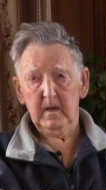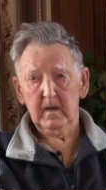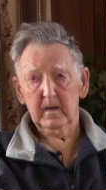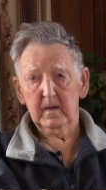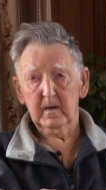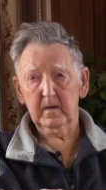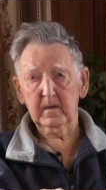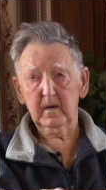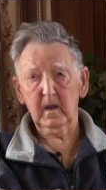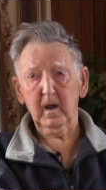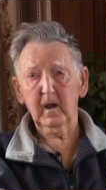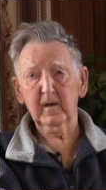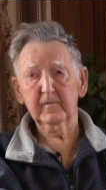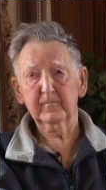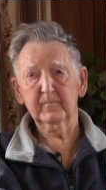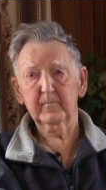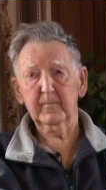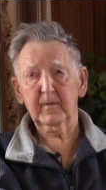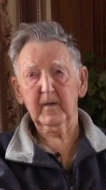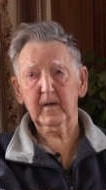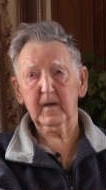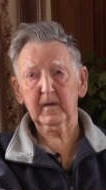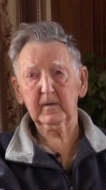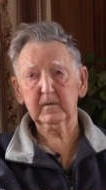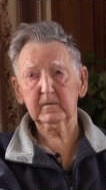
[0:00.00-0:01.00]
And Ivan
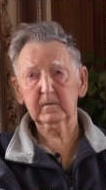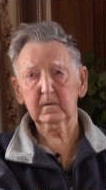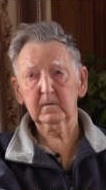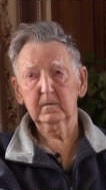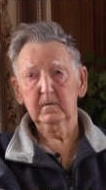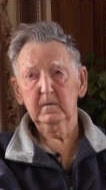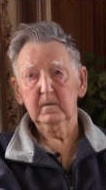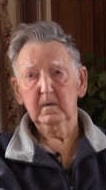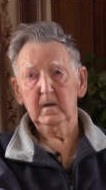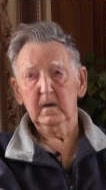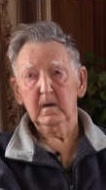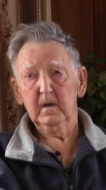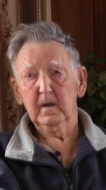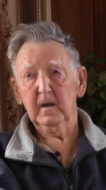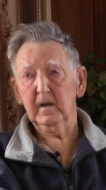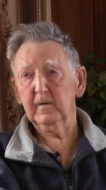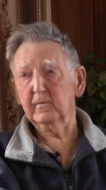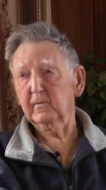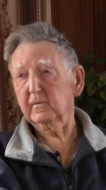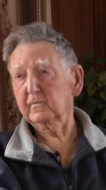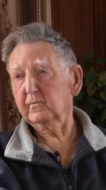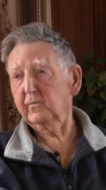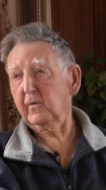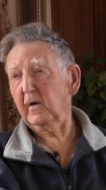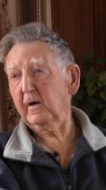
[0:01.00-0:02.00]
Parker, he
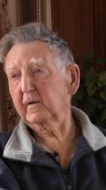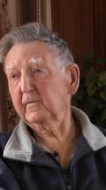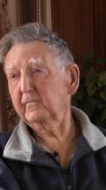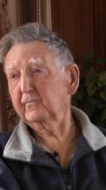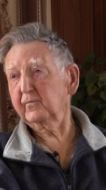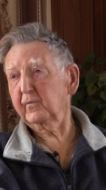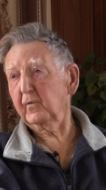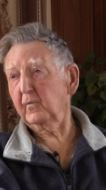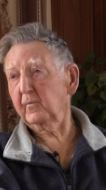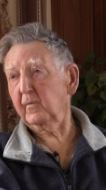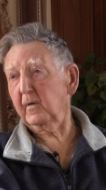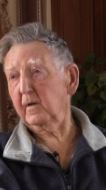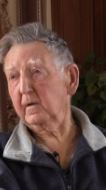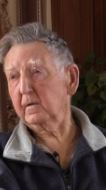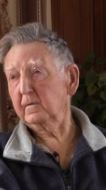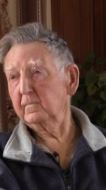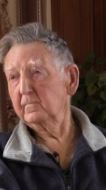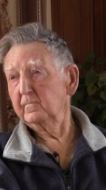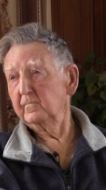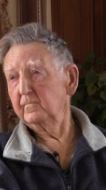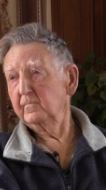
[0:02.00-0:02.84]
was waiting for me.